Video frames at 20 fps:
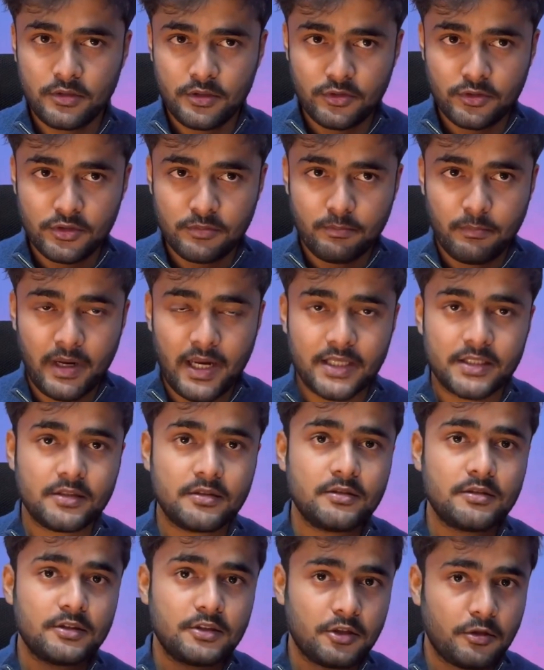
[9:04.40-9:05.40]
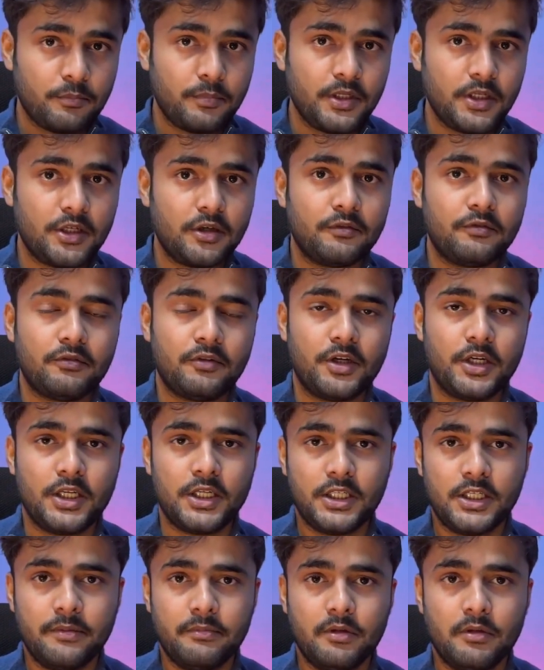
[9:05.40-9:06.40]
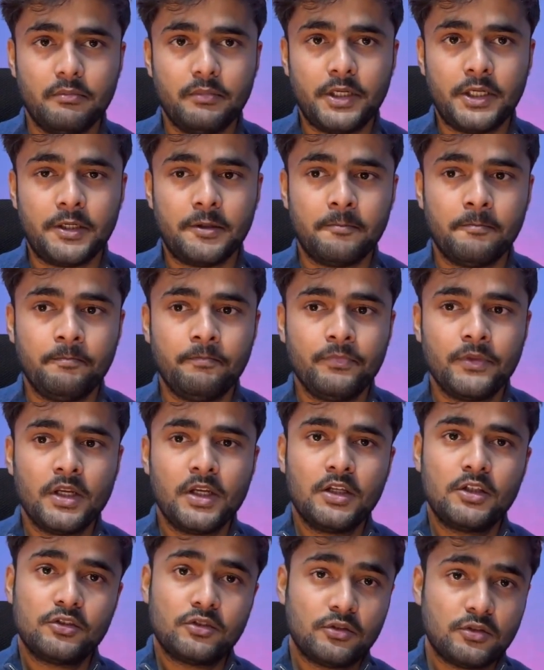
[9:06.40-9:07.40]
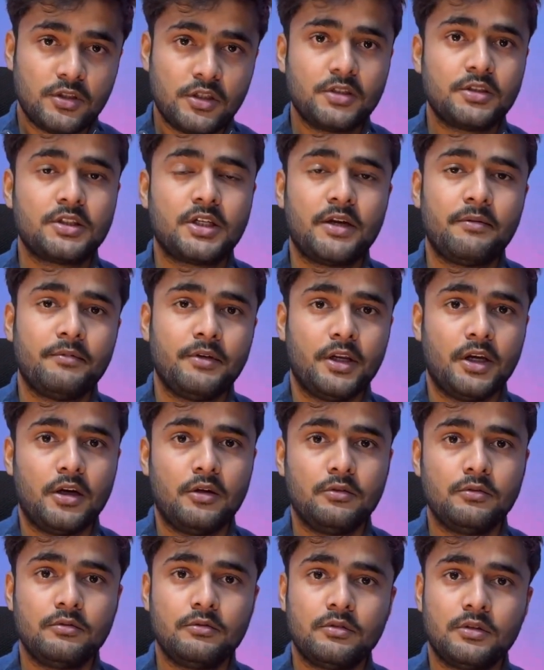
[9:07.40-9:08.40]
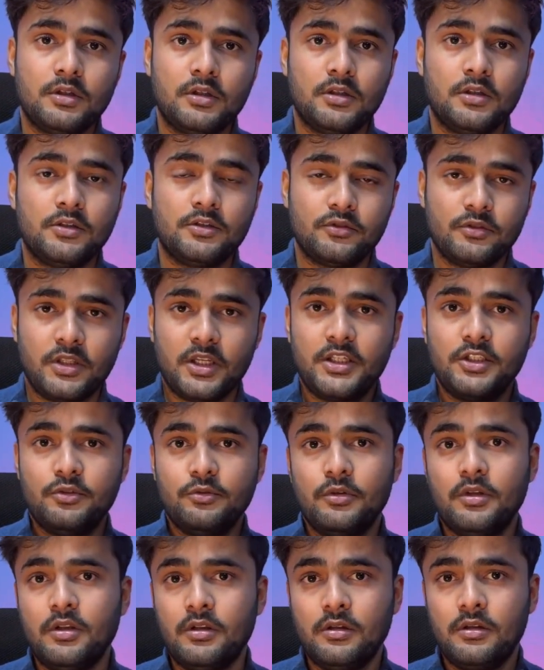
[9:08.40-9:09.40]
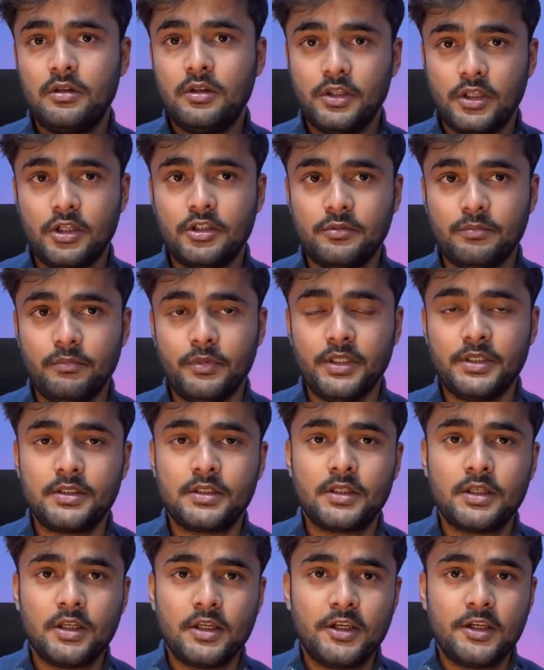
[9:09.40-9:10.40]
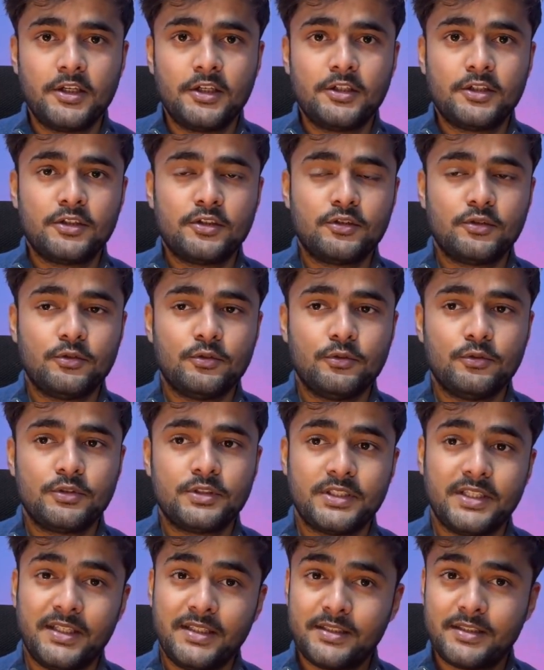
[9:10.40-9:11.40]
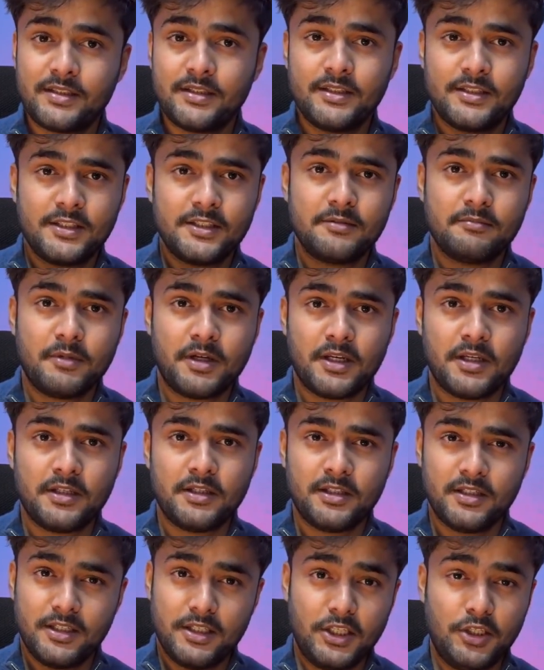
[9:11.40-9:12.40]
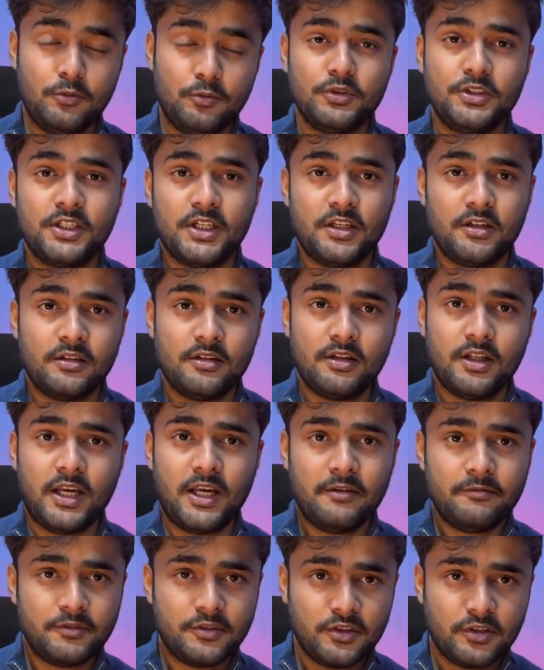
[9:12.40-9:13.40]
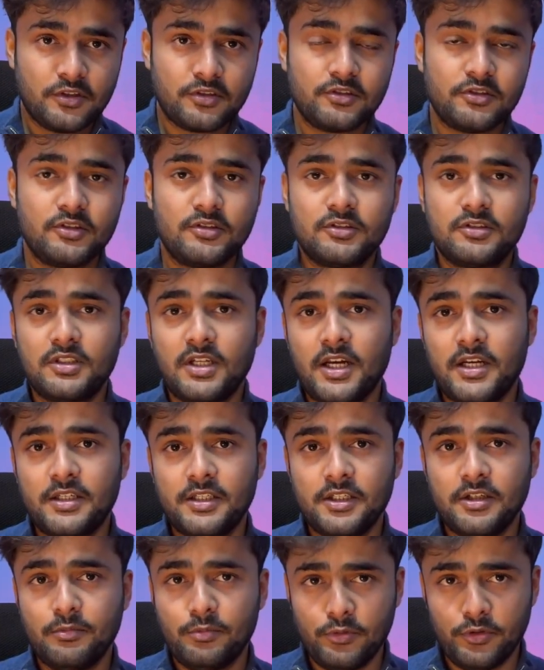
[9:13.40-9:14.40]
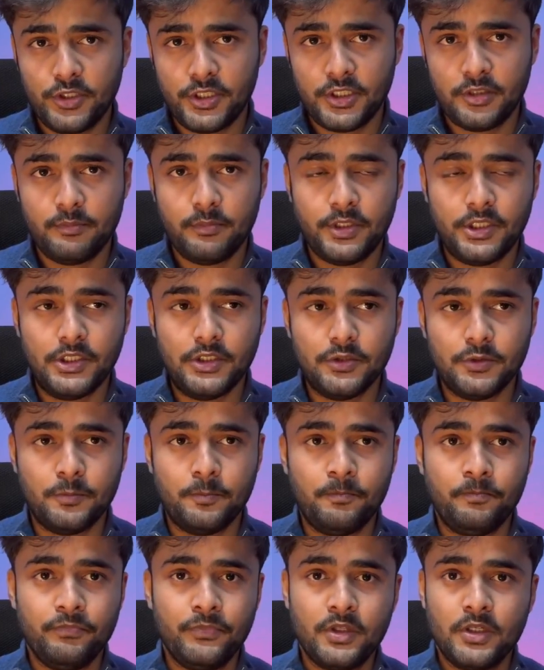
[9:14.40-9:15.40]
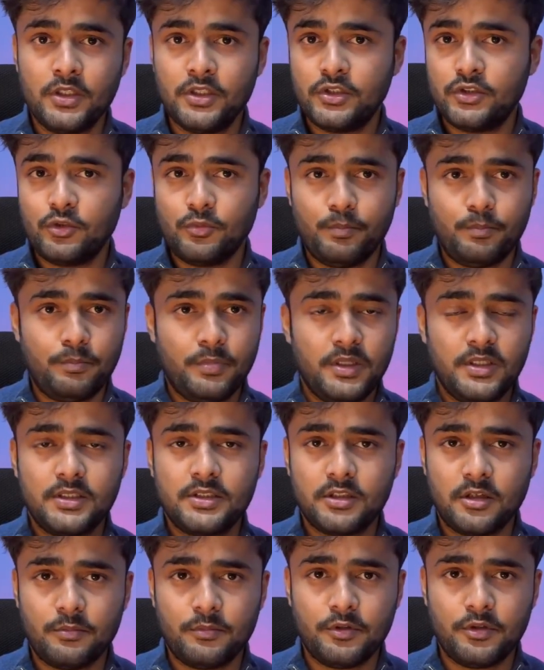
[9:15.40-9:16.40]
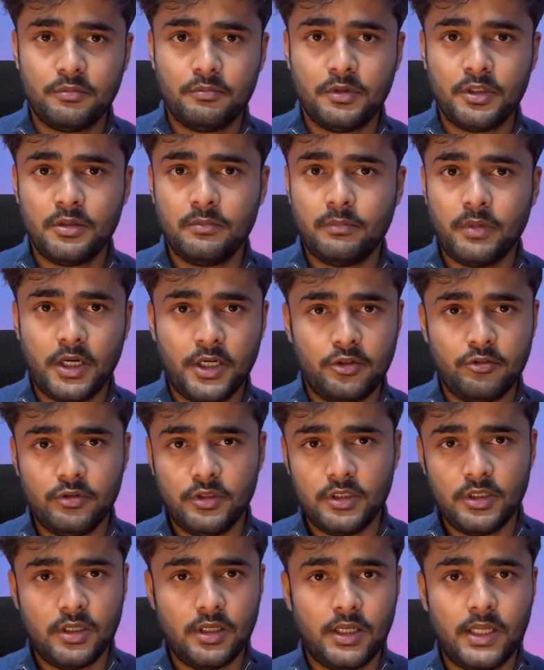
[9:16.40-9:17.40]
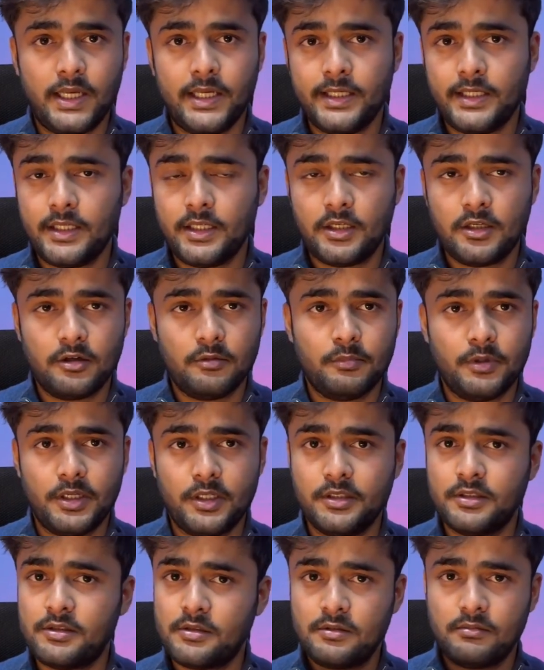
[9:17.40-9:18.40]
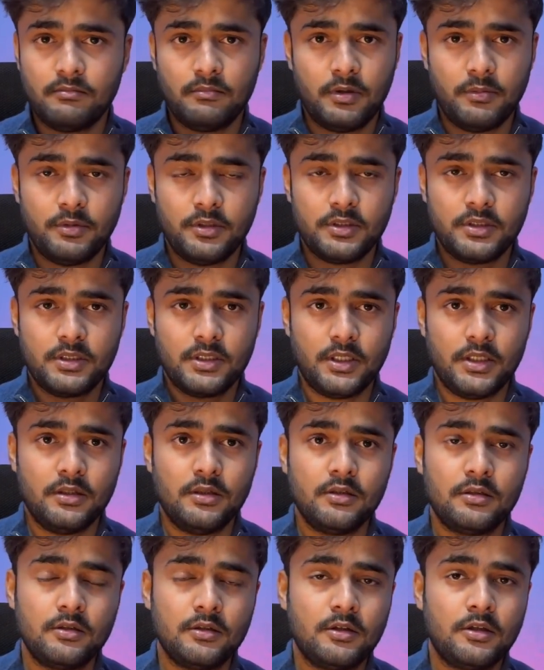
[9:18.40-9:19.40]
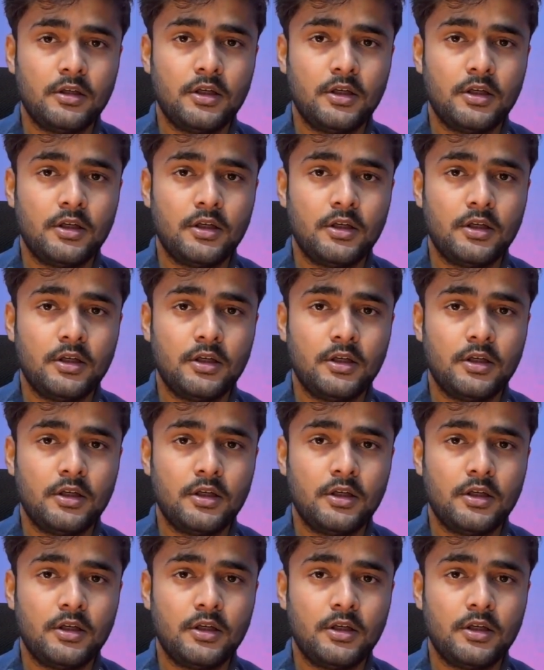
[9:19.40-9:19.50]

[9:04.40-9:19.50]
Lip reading: major topic of front-end development. So subscribe now so that you will not miss. So since this is my new channel, I have just started uploading a video. So please support me by doing a like, comment, maybe share.